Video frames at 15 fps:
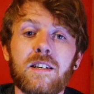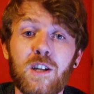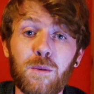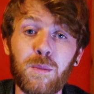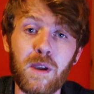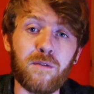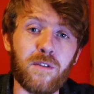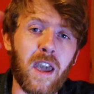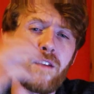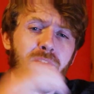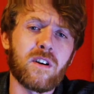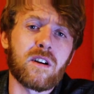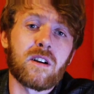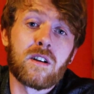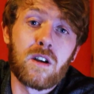Do me a
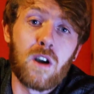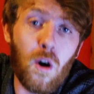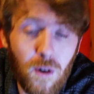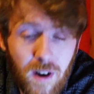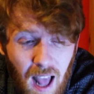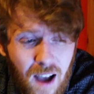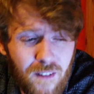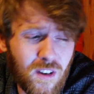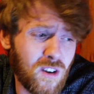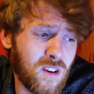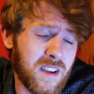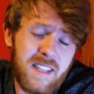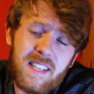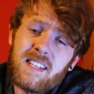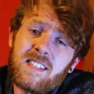favour, go and have a
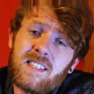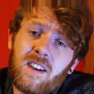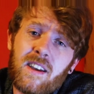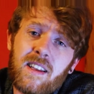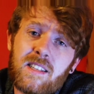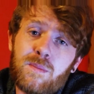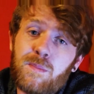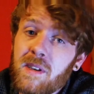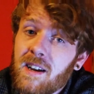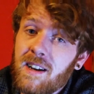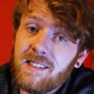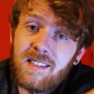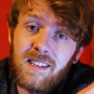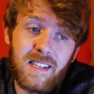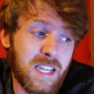look at these sites
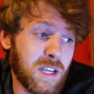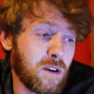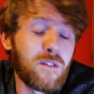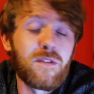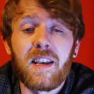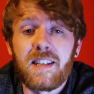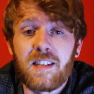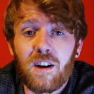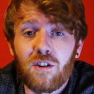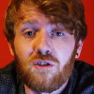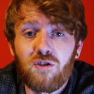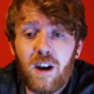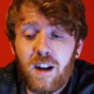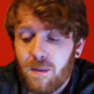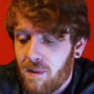because the two of these are
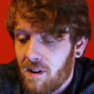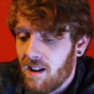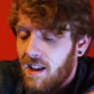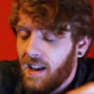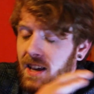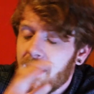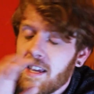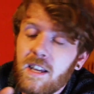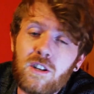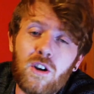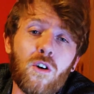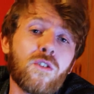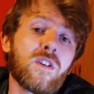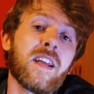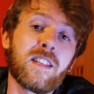incredible. You
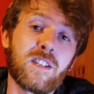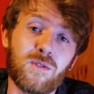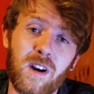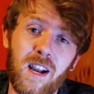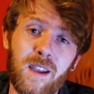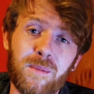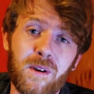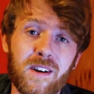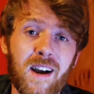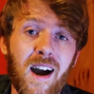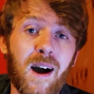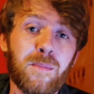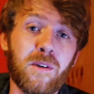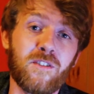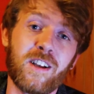don't need to worry about
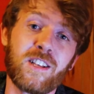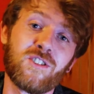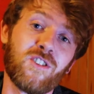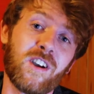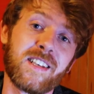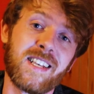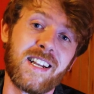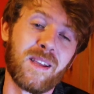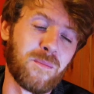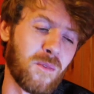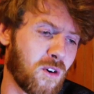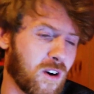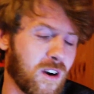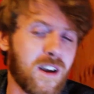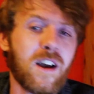copyright strikes
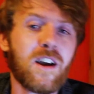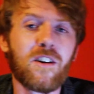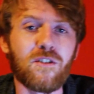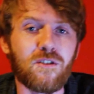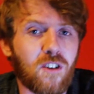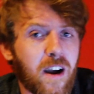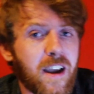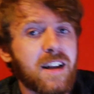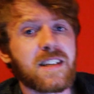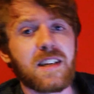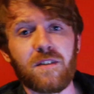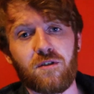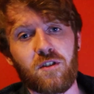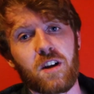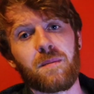anymore.
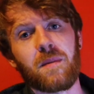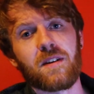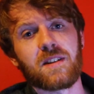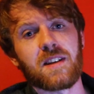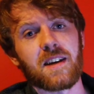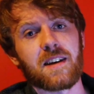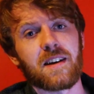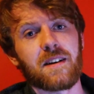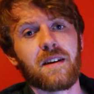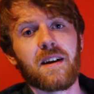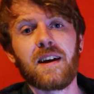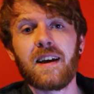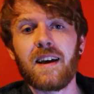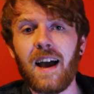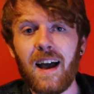Royalty-free music,
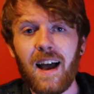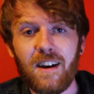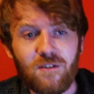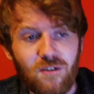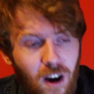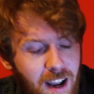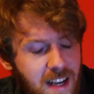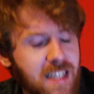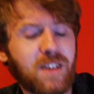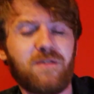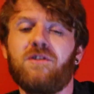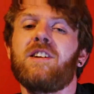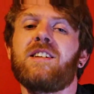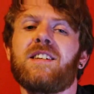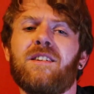
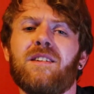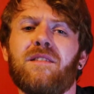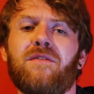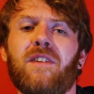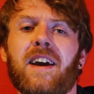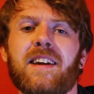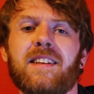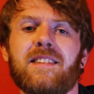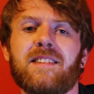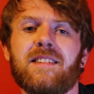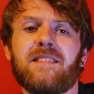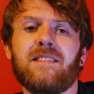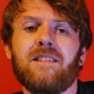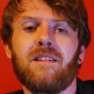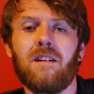royalty-free sound effects.